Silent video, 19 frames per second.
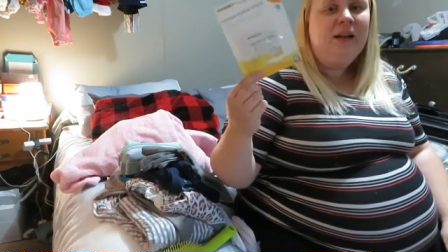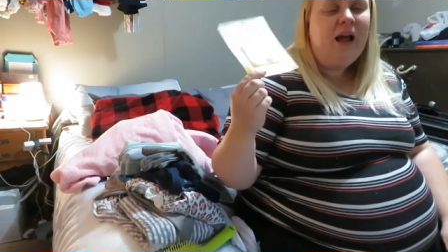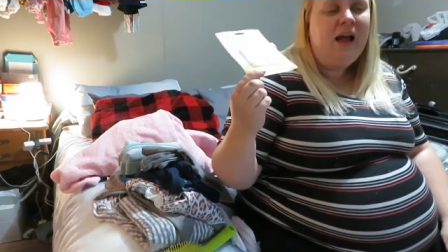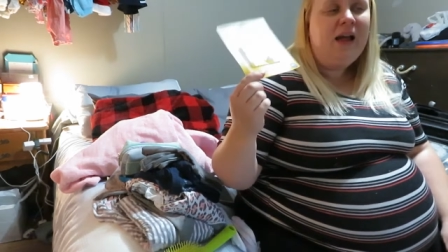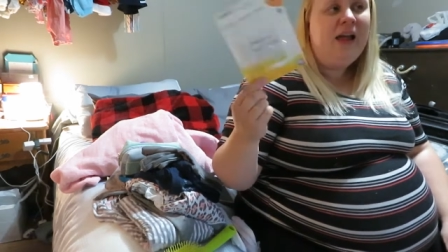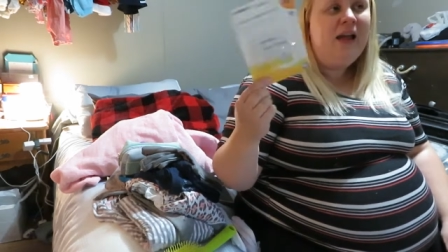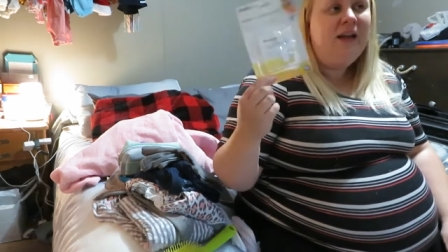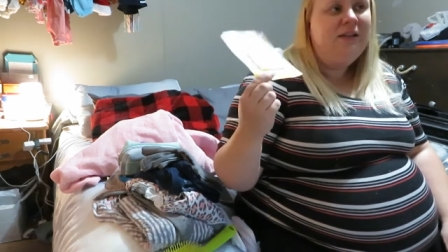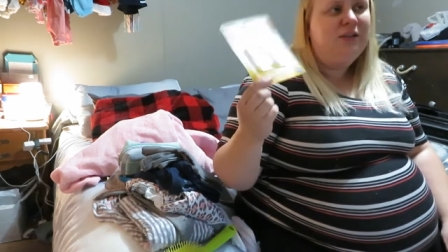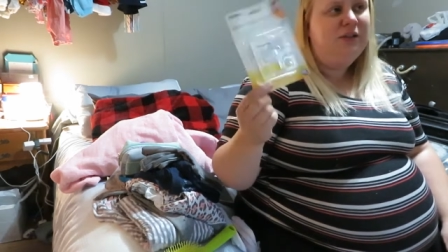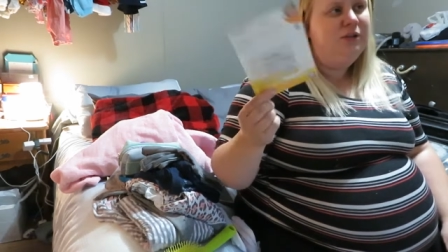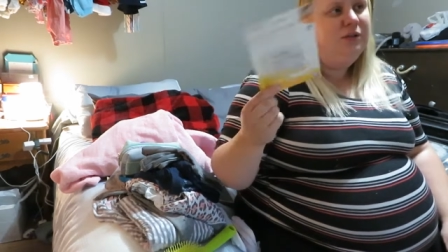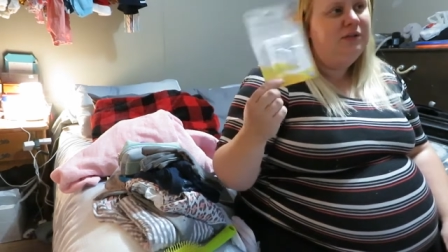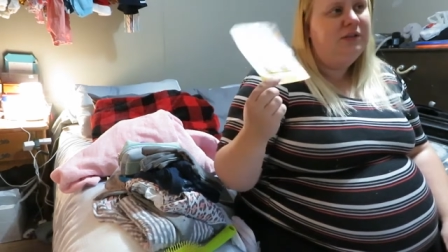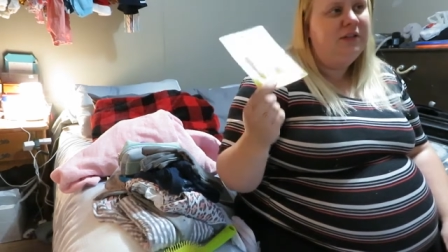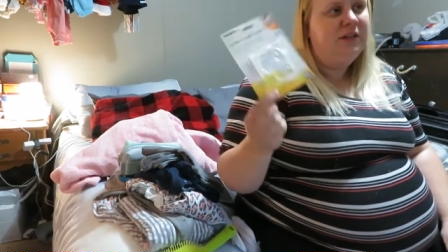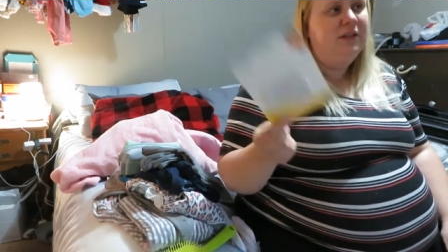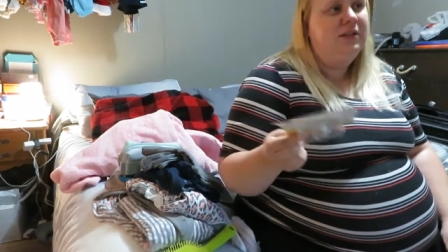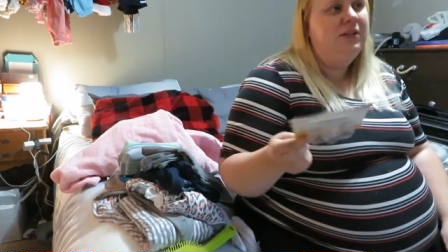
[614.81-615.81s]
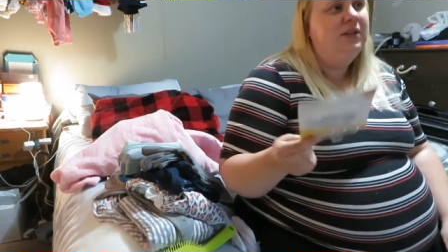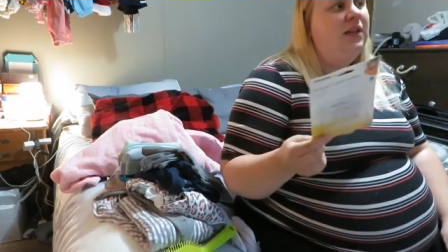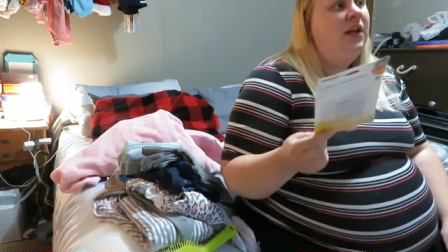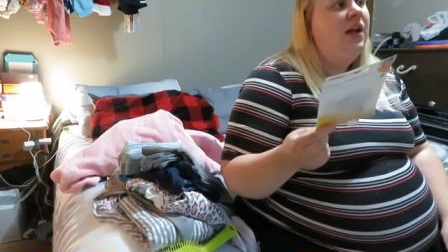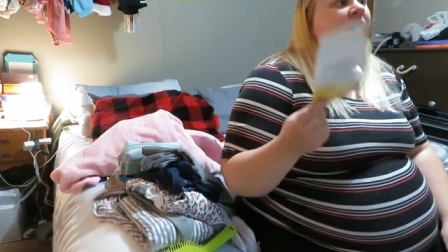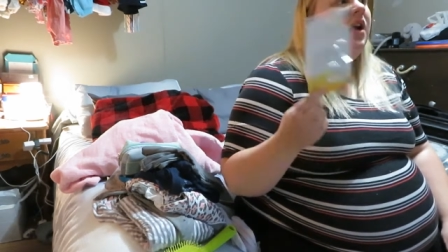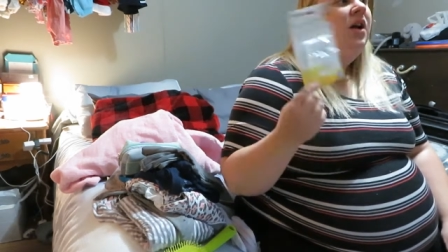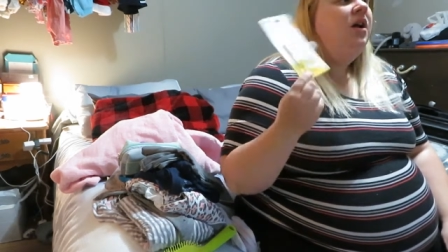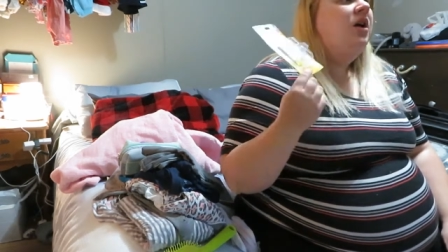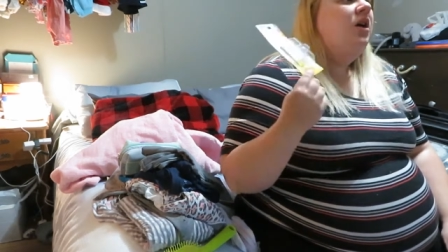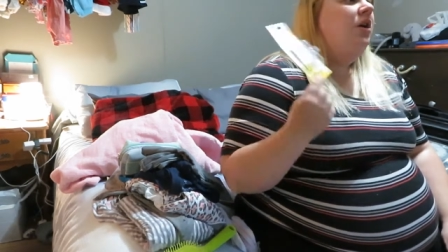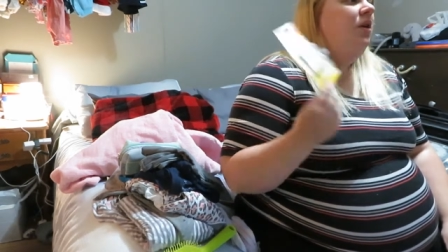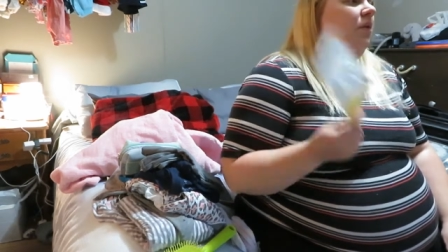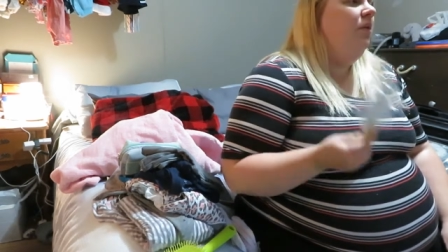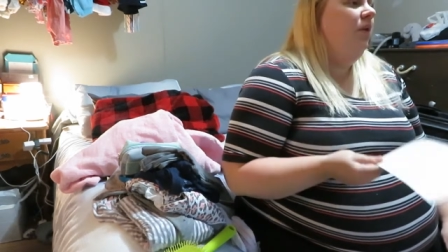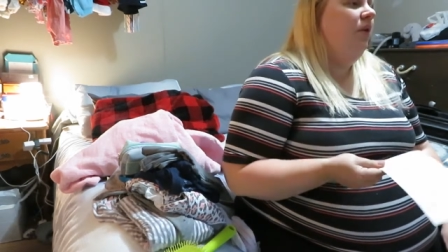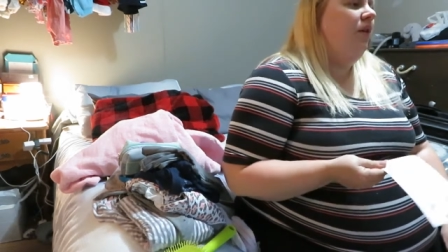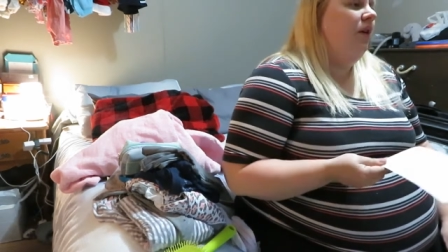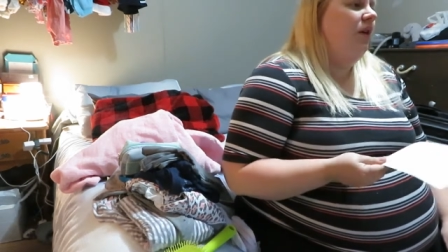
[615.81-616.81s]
I had to use this with